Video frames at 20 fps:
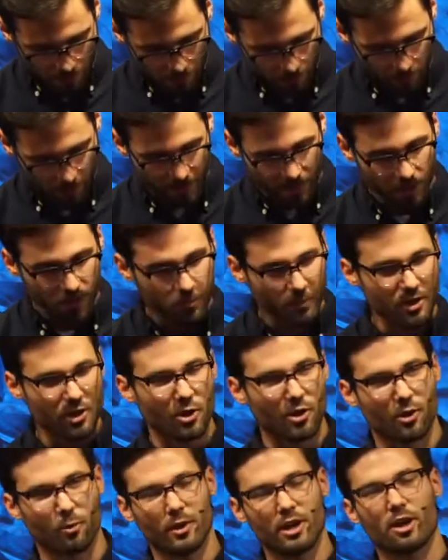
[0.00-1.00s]
because we
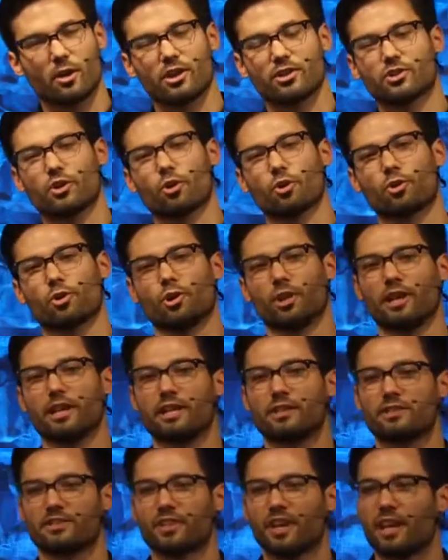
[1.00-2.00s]
know that we are
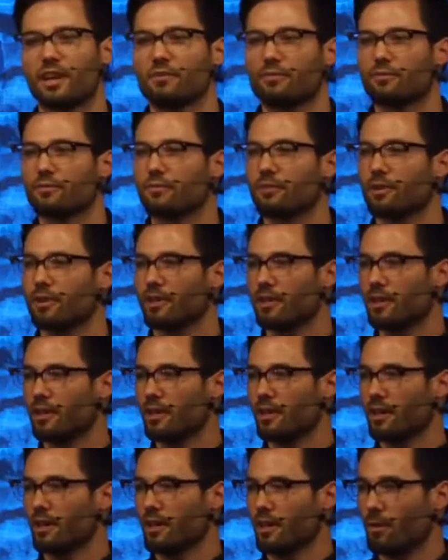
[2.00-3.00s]
eternally safe
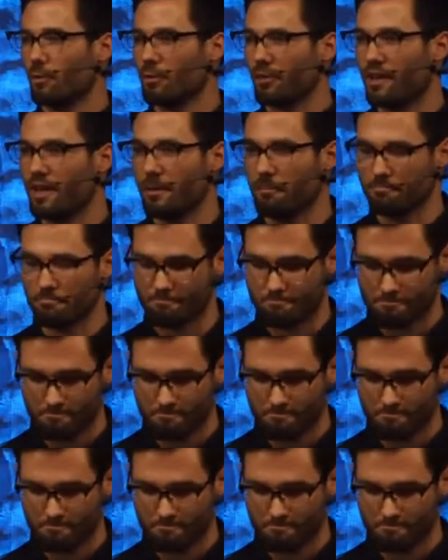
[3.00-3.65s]
with him.